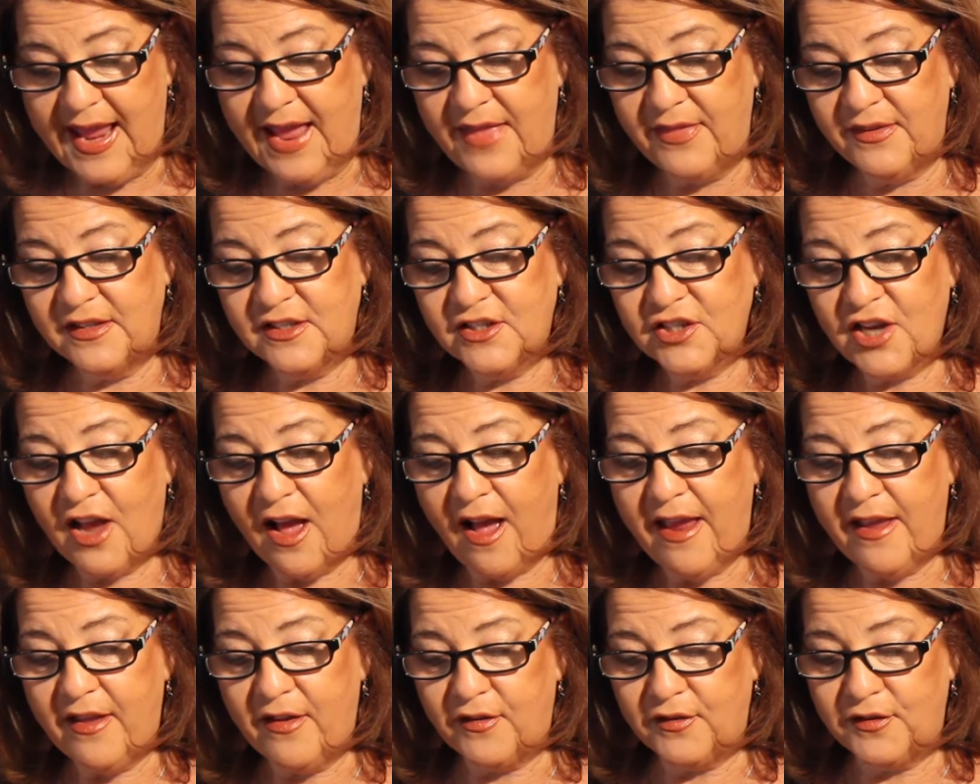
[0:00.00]
And the
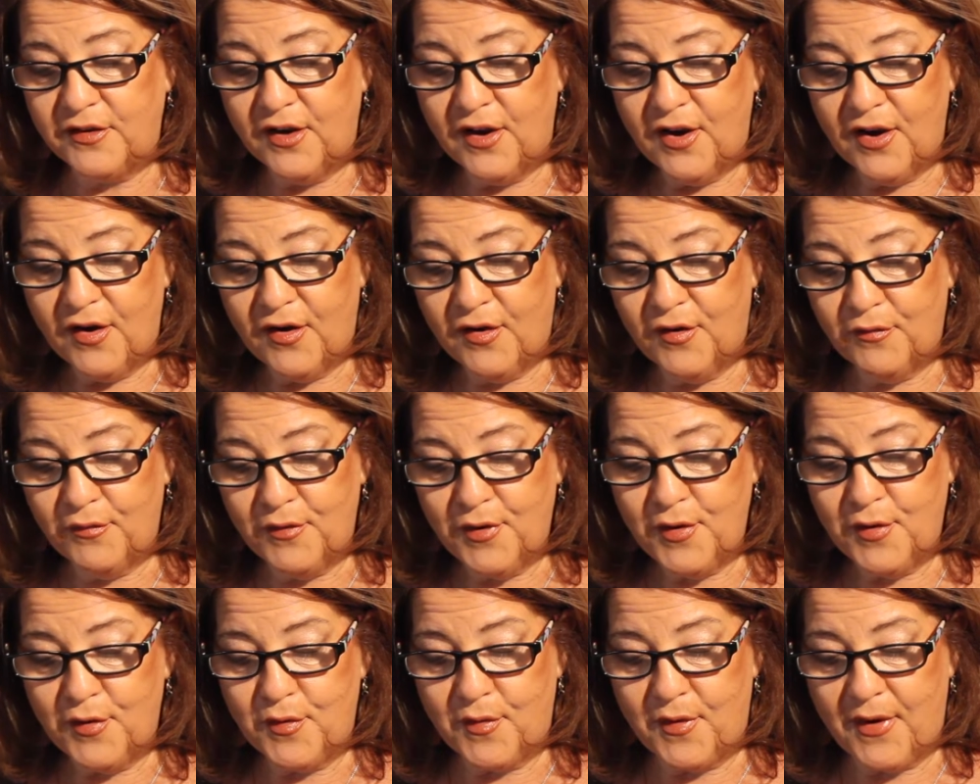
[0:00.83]
child
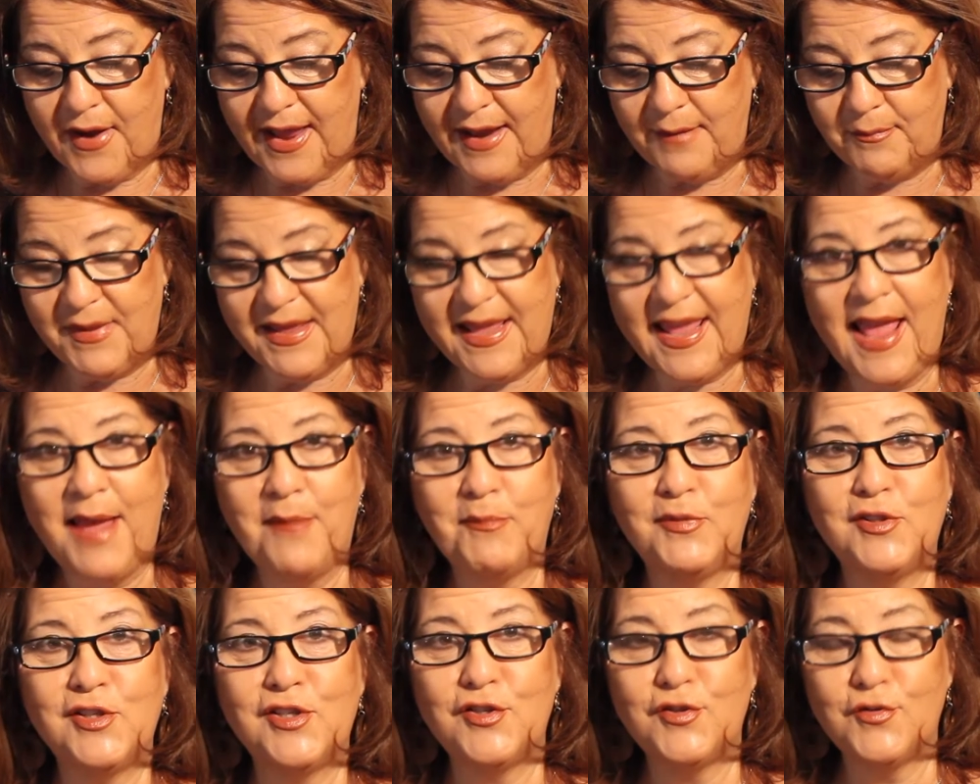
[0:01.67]
grew and
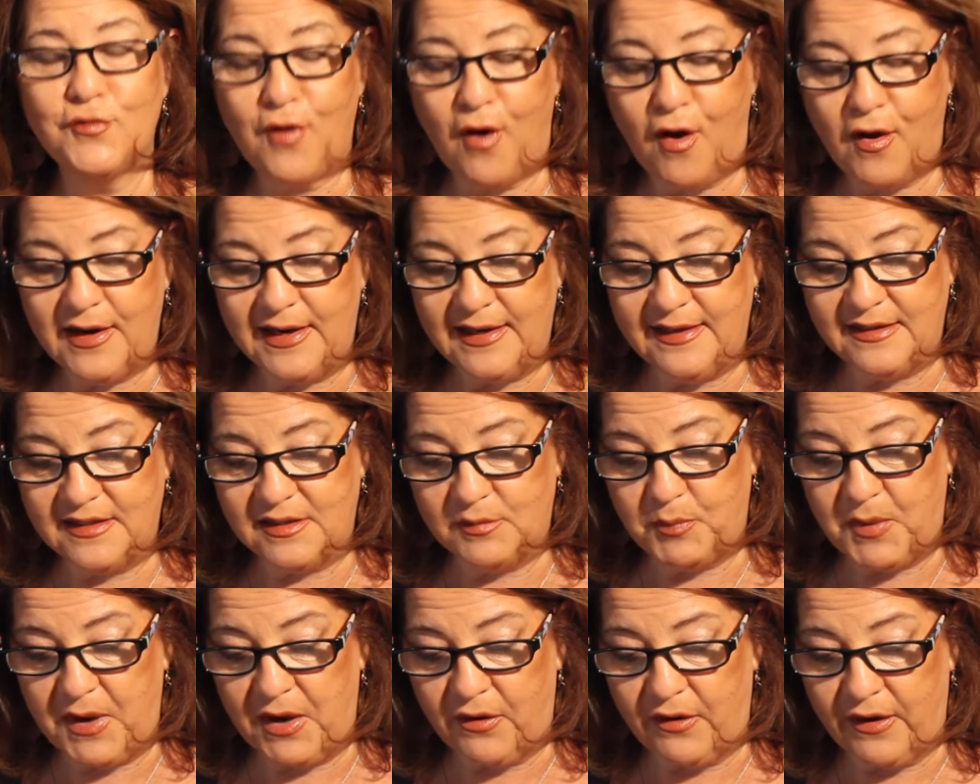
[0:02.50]
became strong in
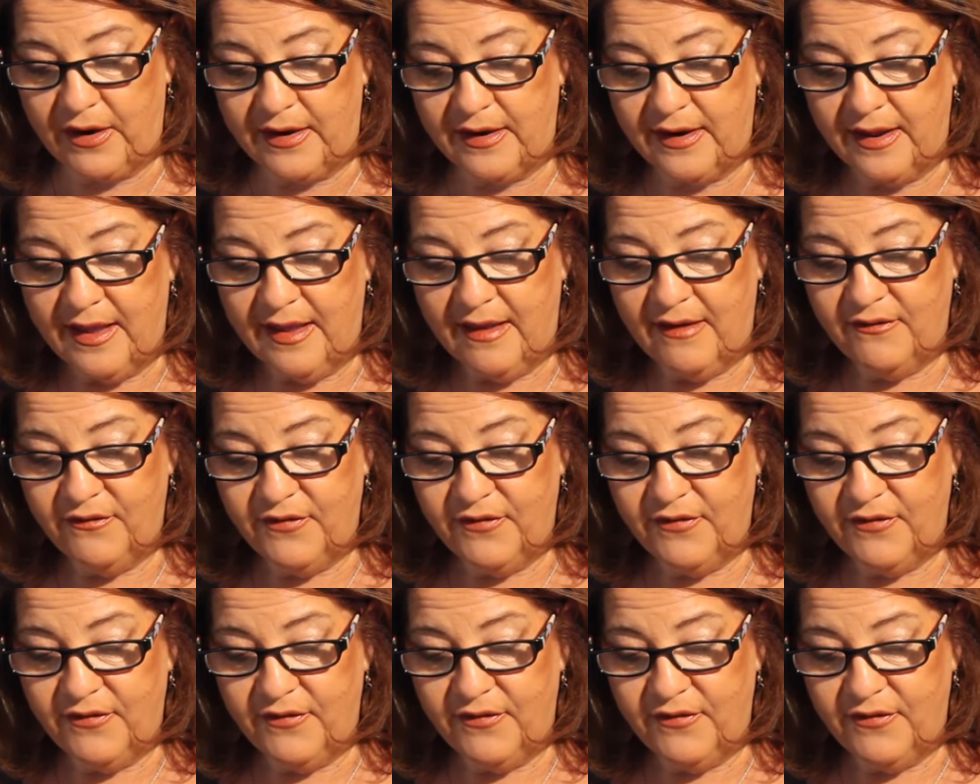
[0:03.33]
spirit,